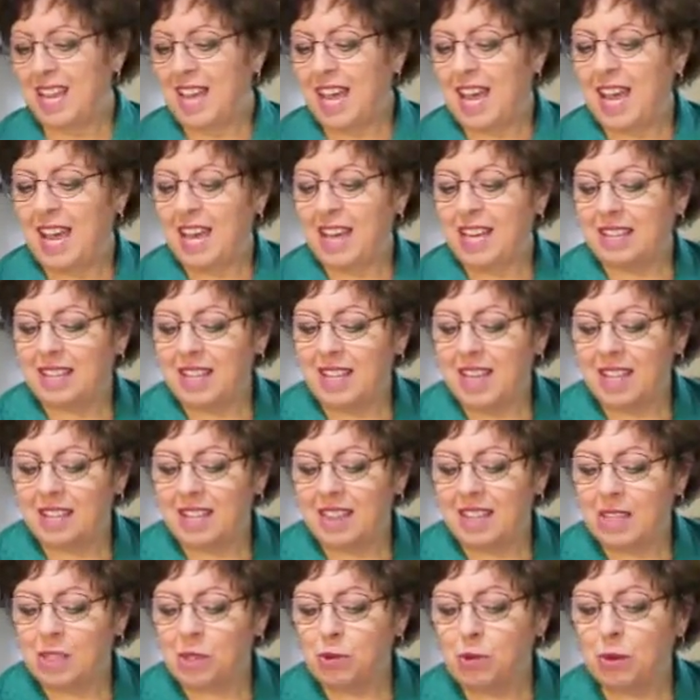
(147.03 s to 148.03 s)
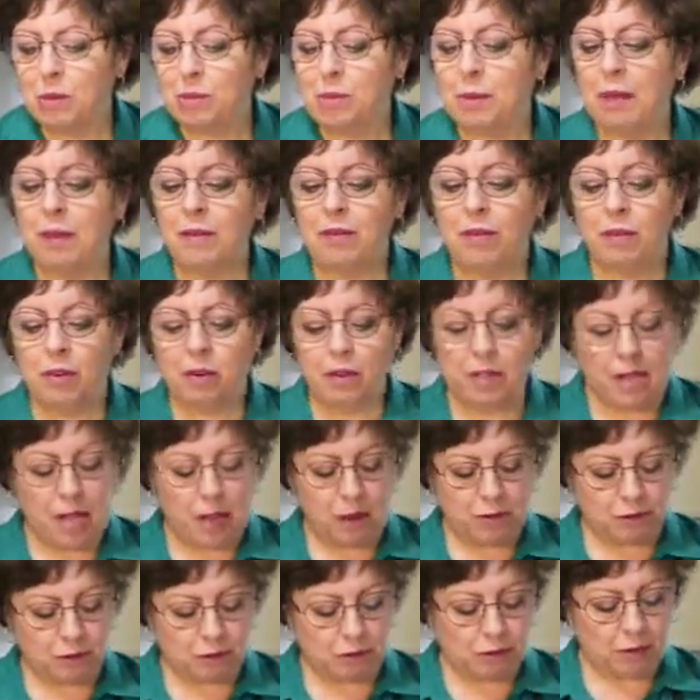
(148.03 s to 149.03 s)
And then this would be for an
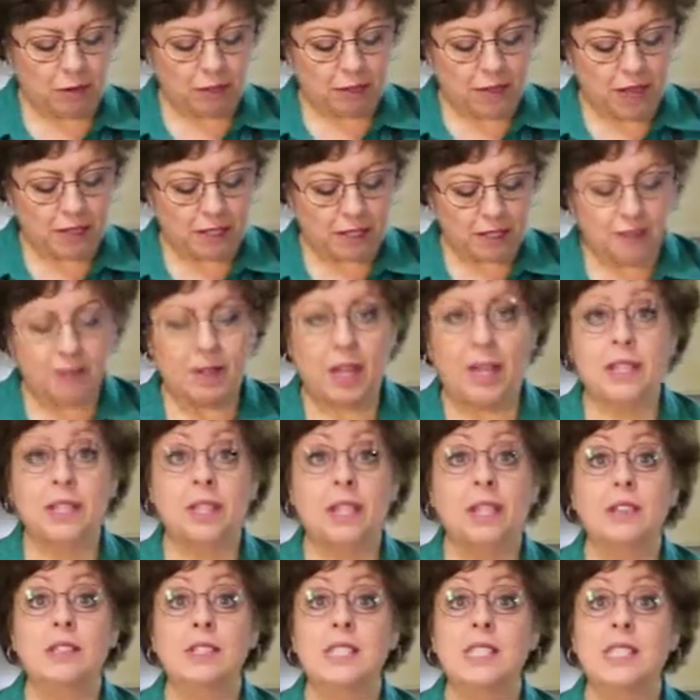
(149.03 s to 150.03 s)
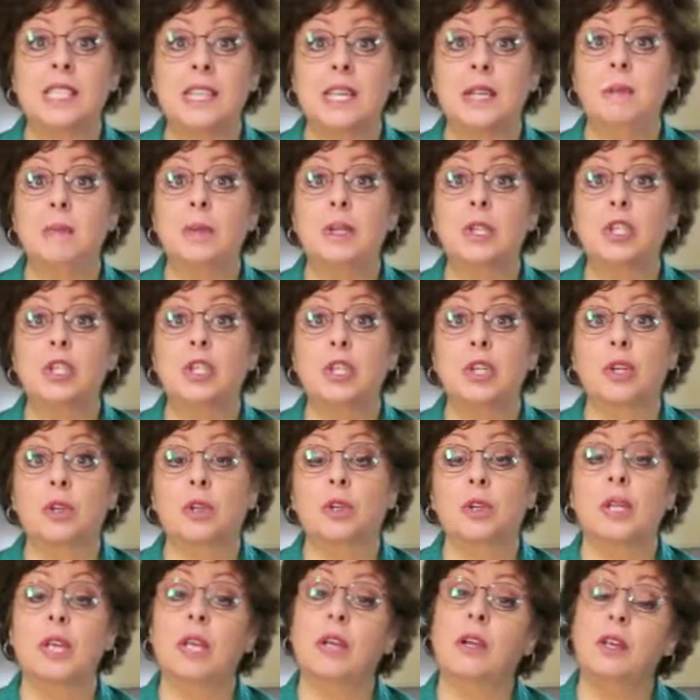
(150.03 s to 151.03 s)
after effect. I've got a little cinnamon
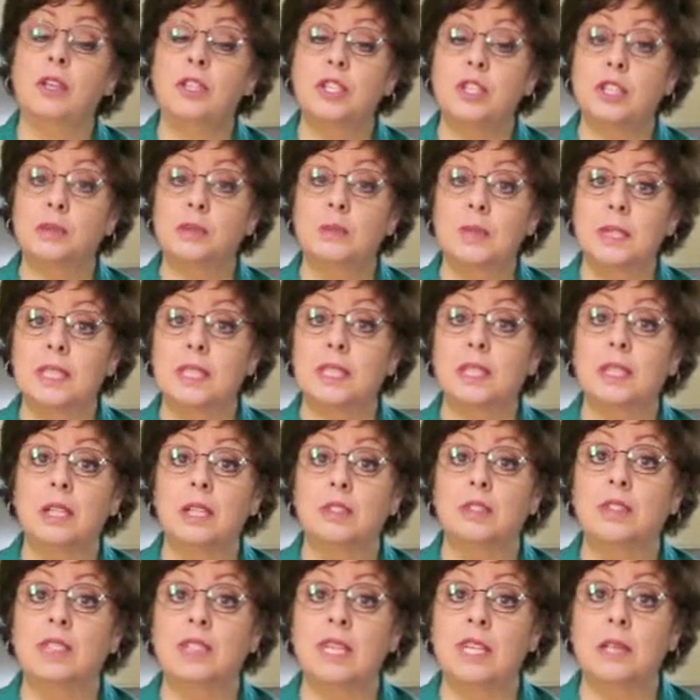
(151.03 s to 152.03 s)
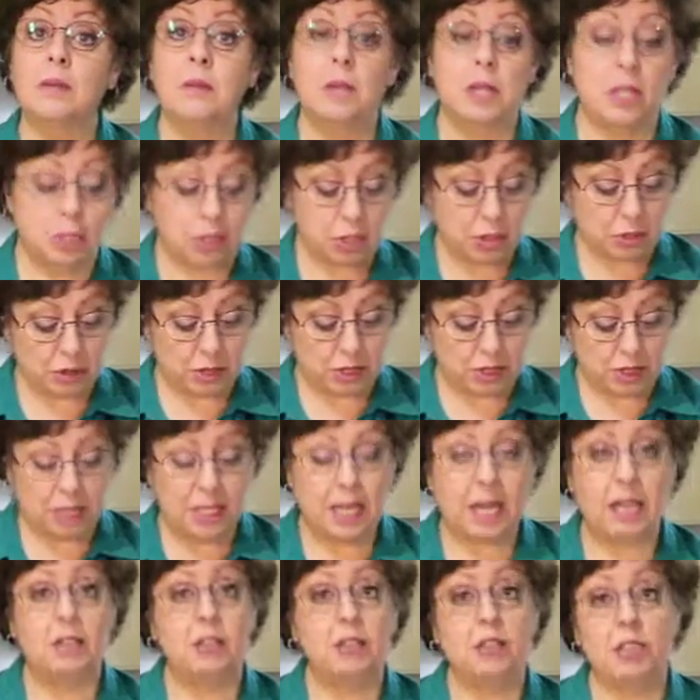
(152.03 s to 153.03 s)
sugar in here. I just mixed a little cinnamon and sugar
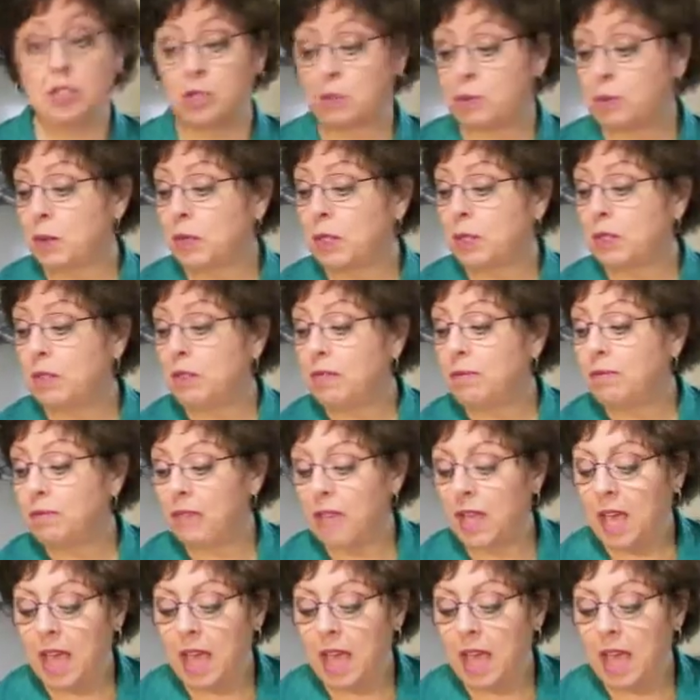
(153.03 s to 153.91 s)
together to sprinkle.